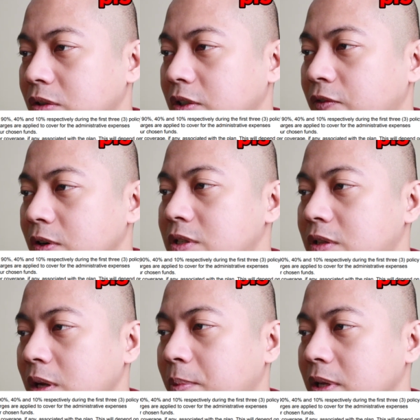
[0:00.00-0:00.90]
during the first
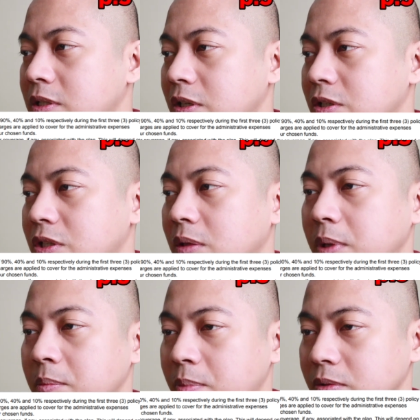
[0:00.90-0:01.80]
3 policy years shall
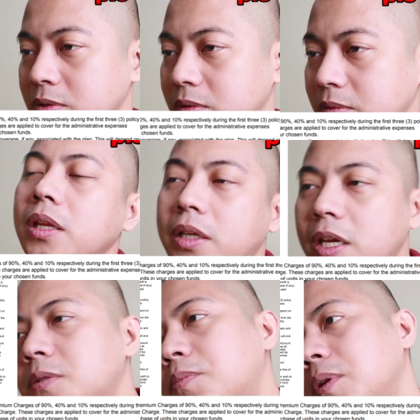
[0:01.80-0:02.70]
be imposed. In
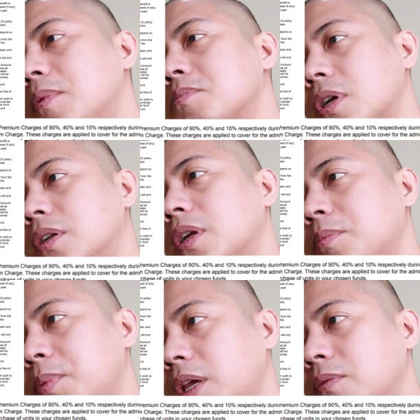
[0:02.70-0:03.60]
case premiums are
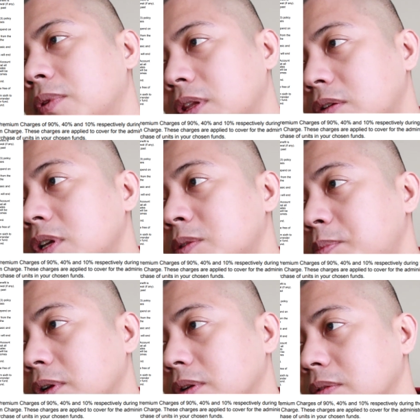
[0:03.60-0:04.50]
not paid within the grace
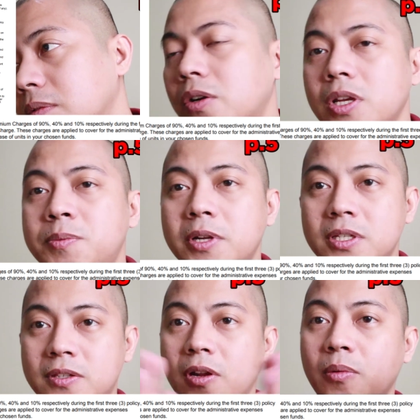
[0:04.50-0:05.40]
period
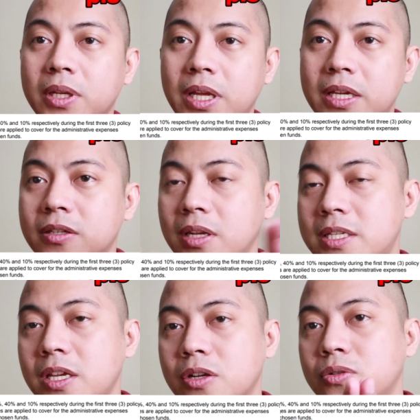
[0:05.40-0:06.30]
is 31 days, so
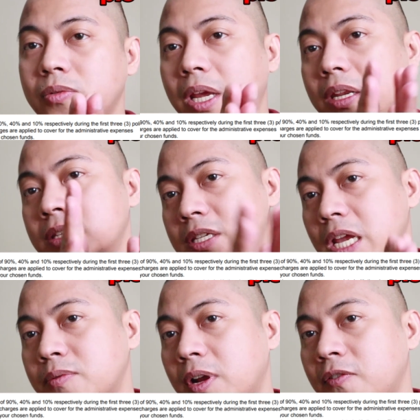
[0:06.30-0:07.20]
let's say your due date is
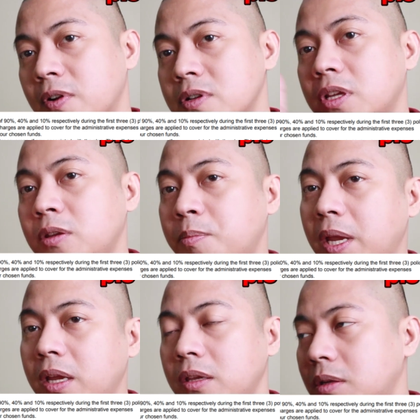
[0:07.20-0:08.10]
January 1st
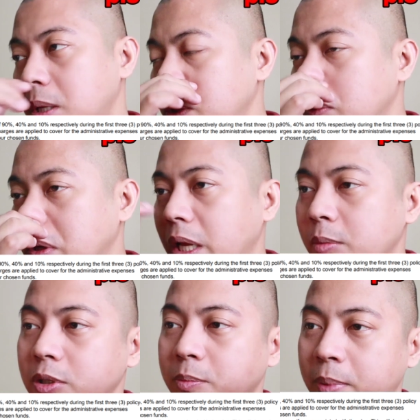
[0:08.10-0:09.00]
and you weren't
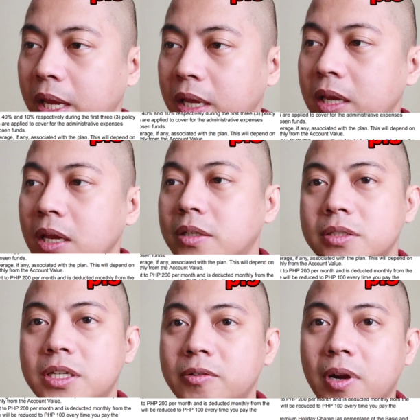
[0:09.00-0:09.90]
able to pay
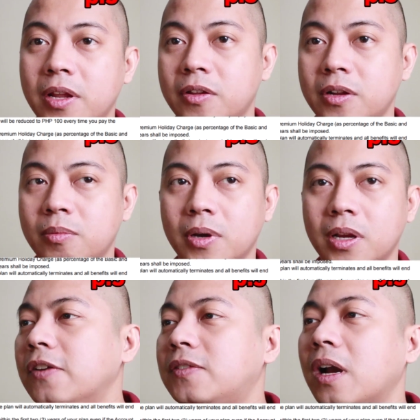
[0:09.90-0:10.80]
until January
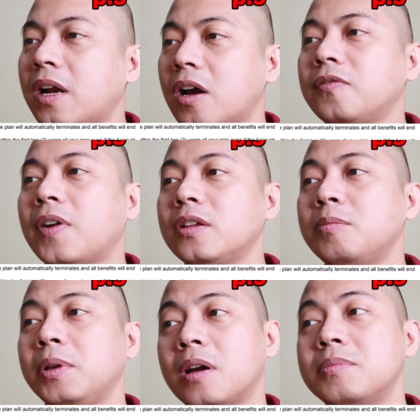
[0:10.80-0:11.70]
31. If the account
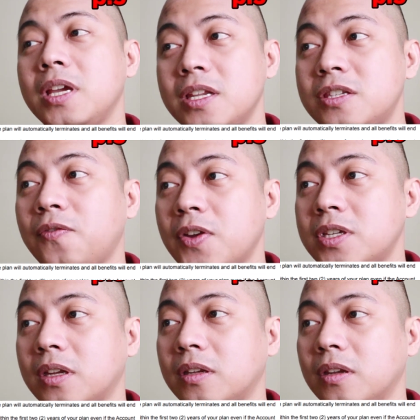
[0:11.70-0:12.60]
value becomes
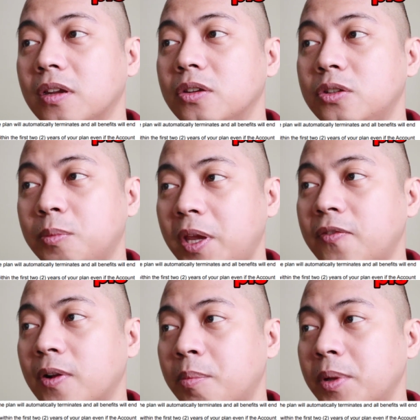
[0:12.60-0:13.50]
insufficient to pay
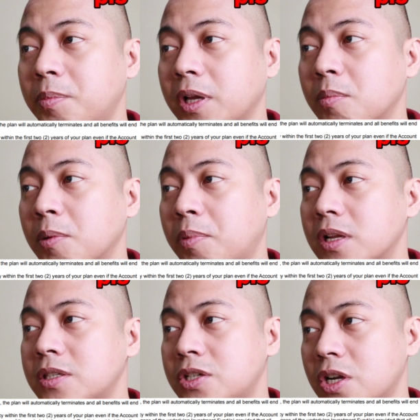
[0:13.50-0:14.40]
for applicable
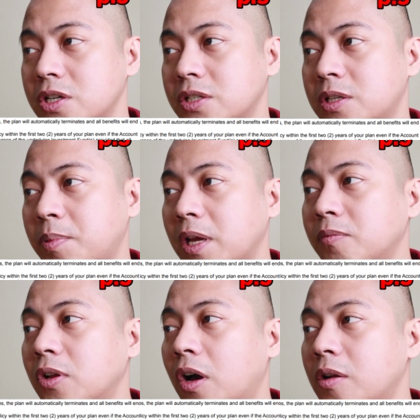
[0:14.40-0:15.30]
policy charges, the
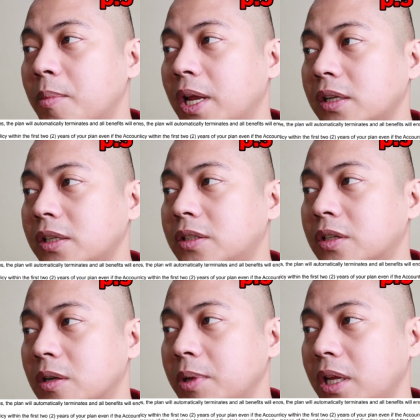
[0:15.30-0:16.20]
plan will automatically
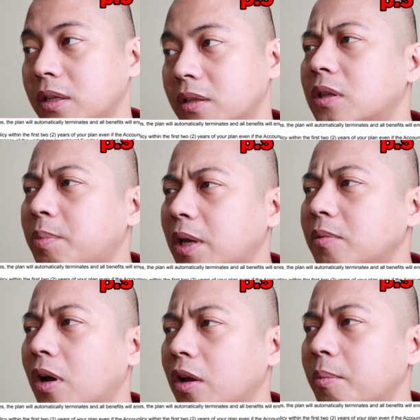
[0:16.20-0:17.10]
terminate. The plan
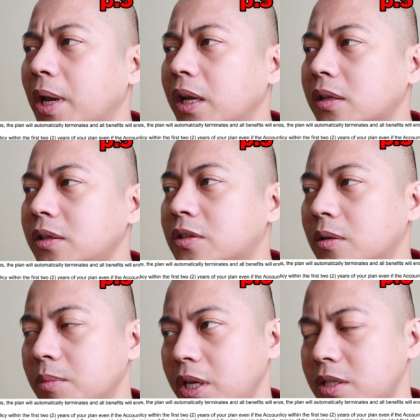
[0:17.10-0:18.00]
will automatically
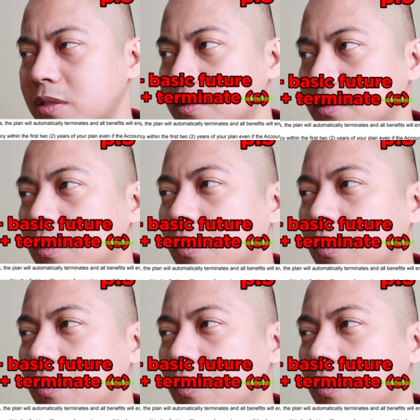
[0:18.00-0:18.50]
terminate.